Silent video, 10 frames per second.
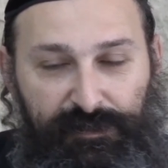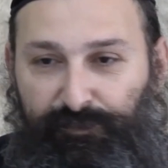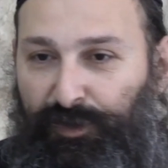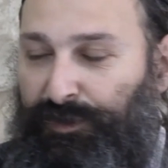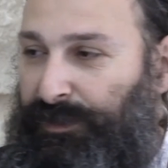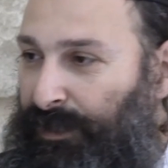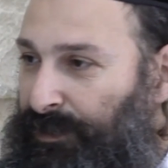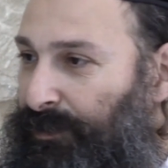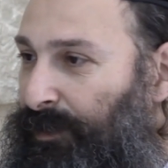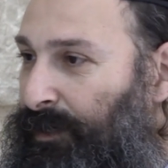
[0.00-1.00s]
because
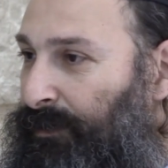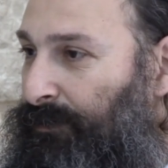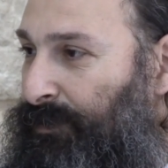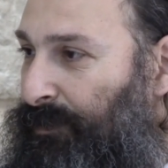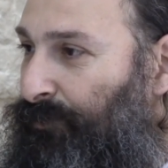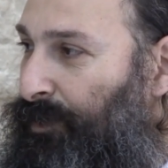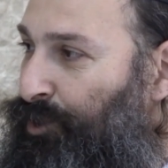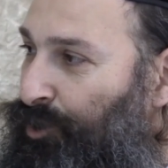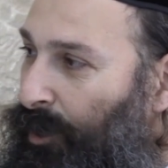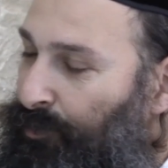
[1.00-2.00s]
yesterday Syria
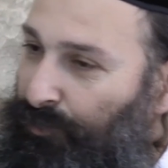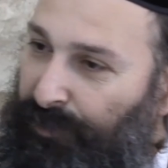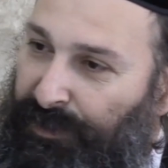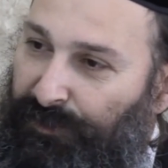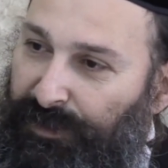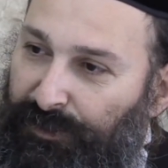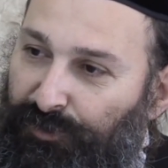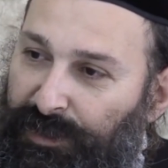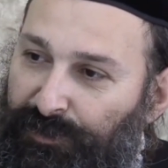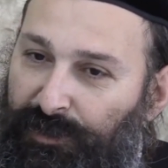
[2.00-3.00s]
shot two missiles into
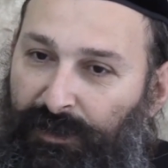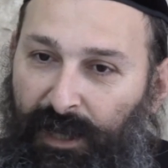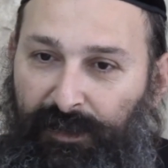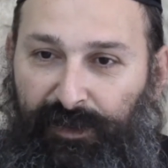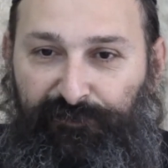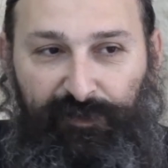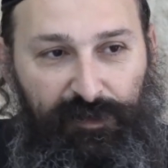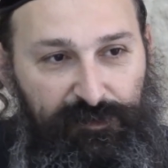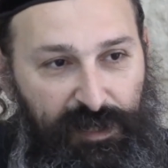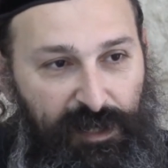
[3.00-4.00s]
Israel. They
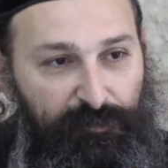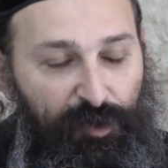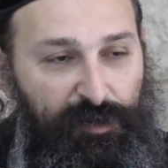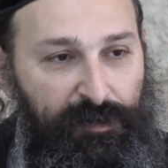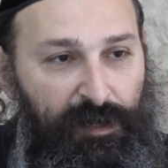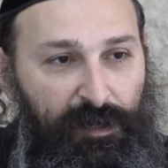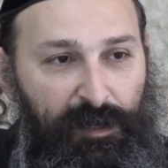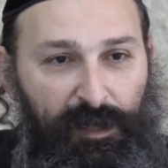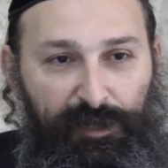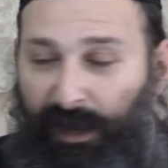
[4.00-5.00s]
fell in the Hermon.
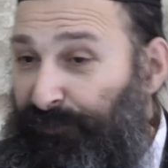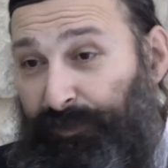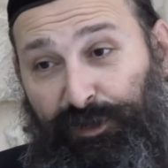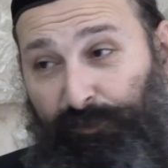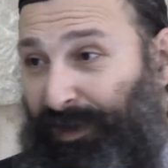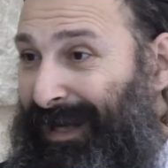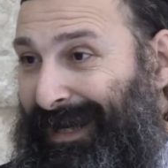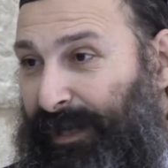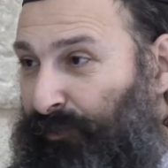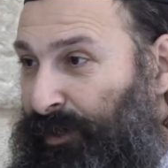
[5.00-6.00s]
You have to be
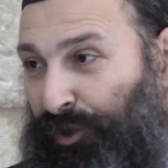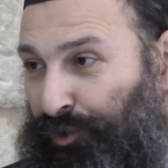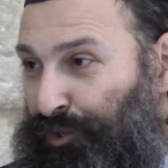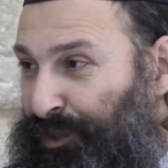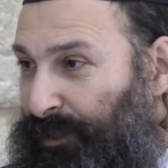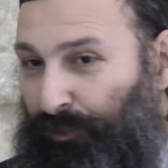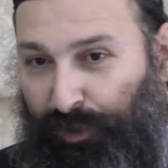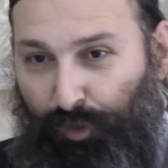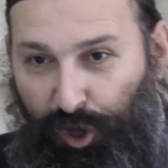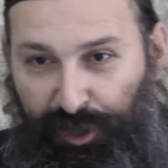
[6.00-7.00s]
completely ignorant not to see that
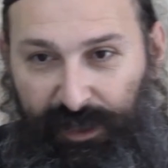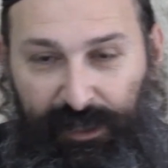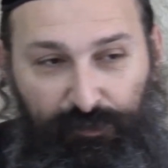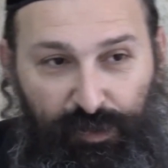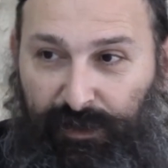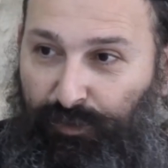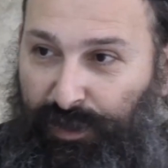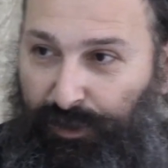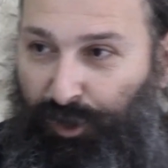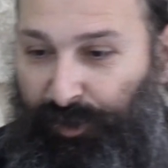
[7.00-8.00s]
we're
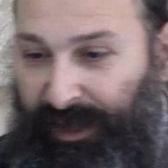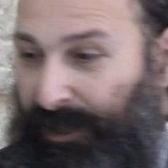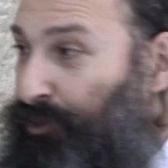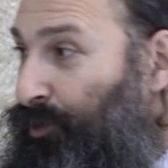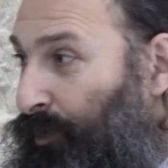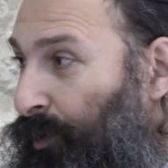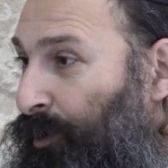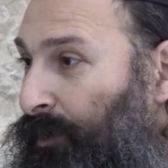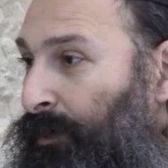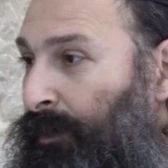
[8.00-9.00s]
going into a
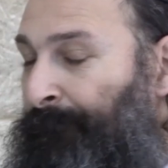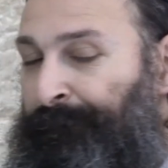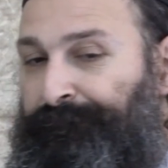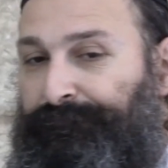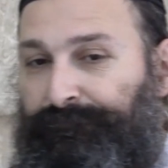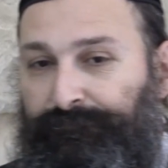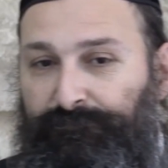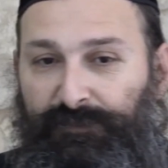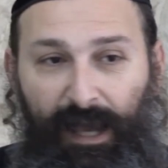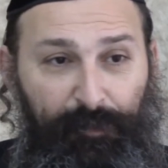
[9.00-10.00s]
war.
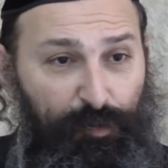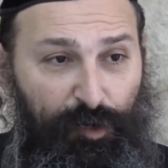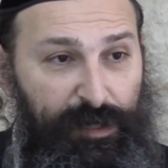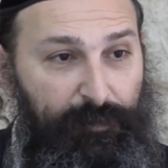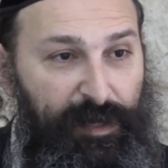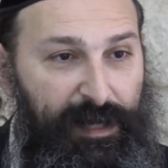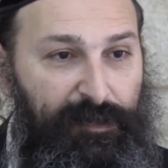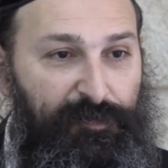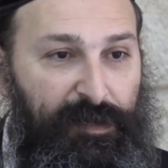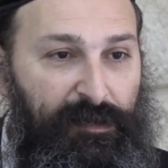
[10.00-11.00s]
I'm not worried about
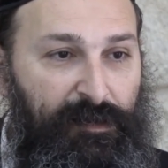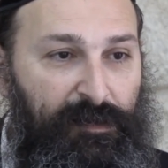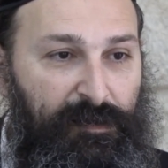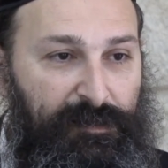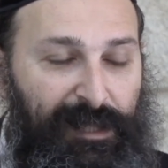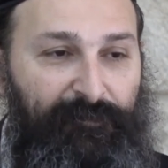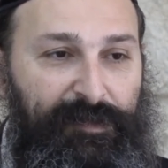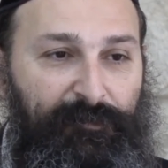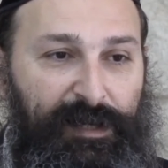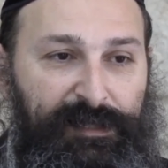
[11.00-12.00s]
anything. David
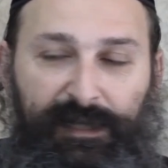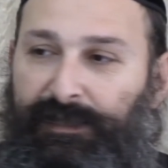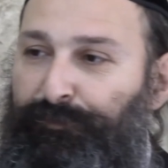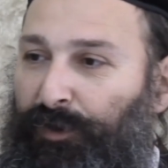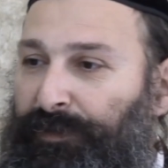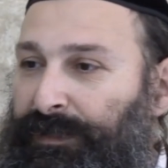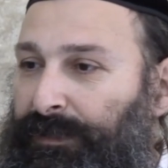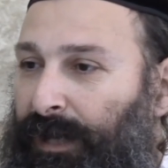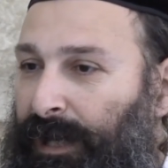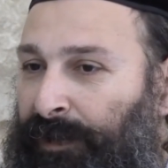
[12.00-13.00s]
HaMelech says,
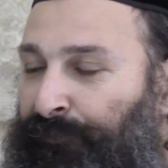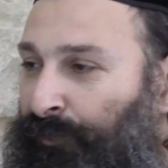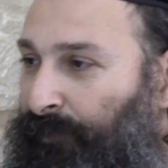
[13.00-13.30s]
1,000